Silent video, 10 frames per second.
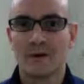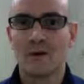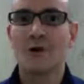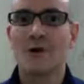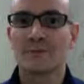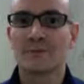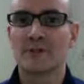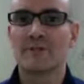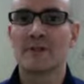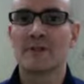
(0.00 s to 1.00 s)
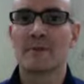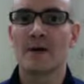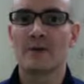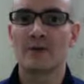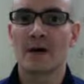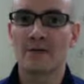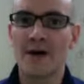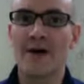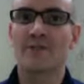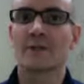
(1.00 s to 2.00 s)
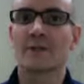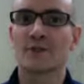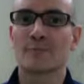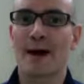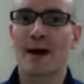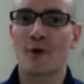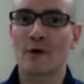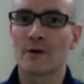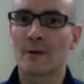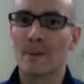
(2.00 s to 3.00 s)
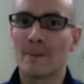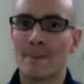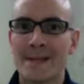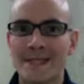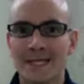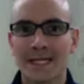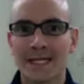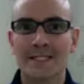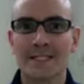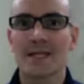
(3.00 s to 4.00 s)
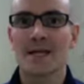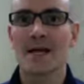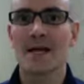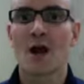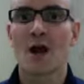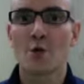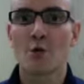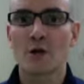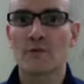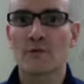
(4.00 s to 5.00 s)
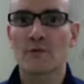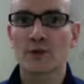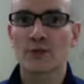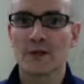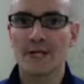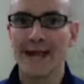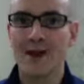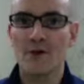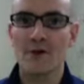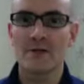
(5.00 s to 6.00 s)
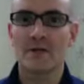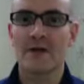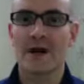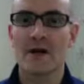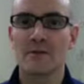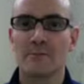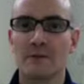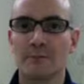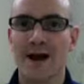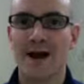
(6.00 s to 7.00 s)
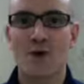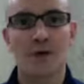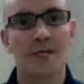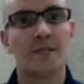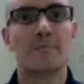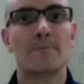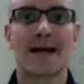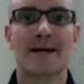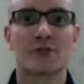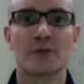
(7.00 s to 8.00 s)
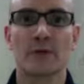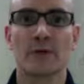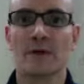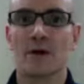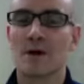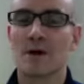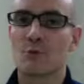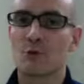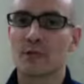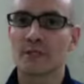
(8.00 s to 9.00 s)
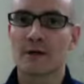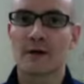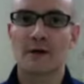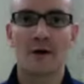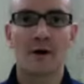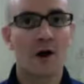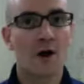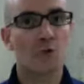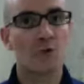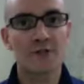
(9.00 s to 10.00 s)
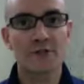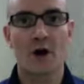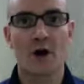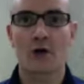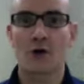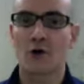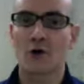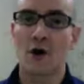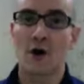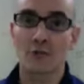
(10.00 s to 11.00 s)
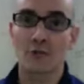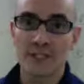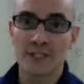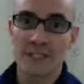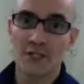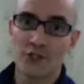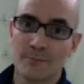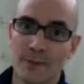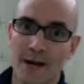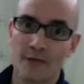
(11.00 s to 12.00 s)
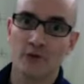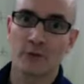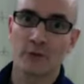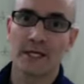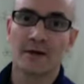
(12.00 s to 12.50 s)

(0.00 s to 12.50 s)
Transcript: Welcome to the fundamentals of effortless power. In the lesson today, we're going to focus on the areas of how to build power in the backswing. We're going to talk about our wrist cock or our wrist hinge in the backswing.